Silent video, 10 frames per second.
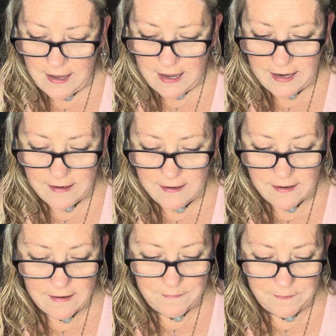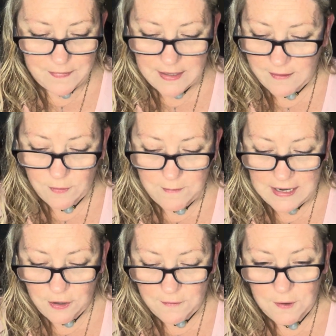And so
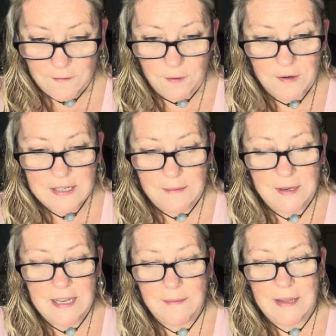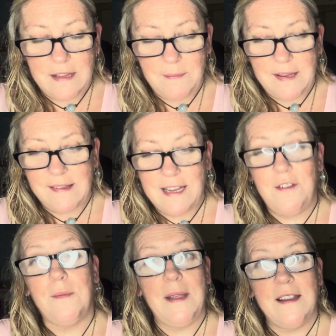many of you have already been emailing me saying
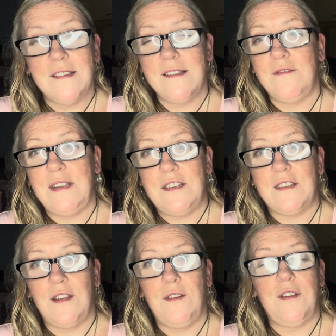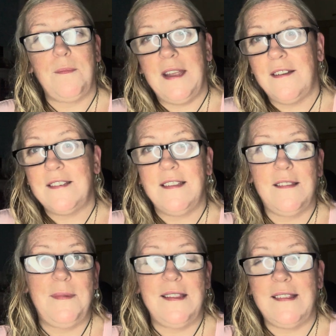your person's reached out, your person's
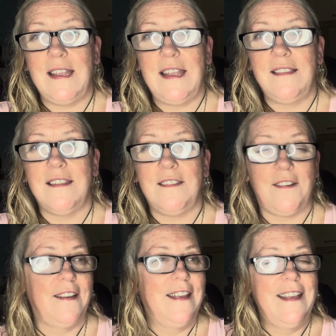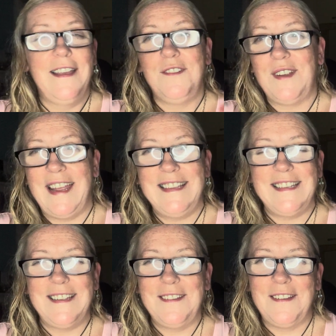been saying that they're trying
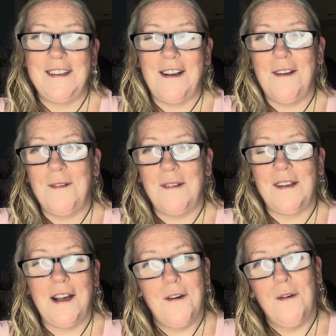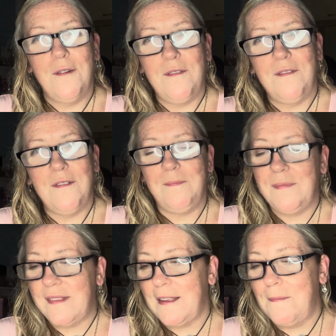to cut off
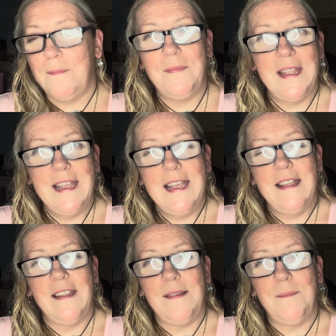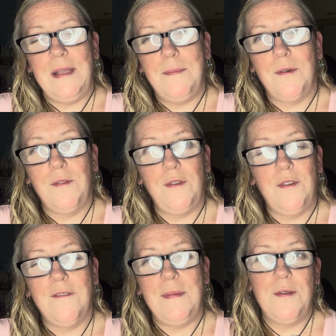some like people
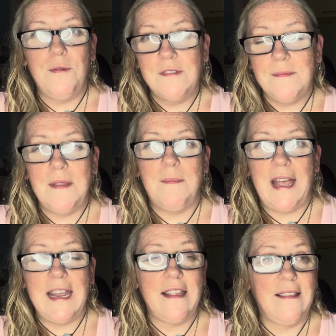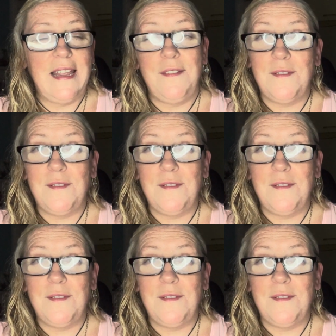who have been holding them back in life.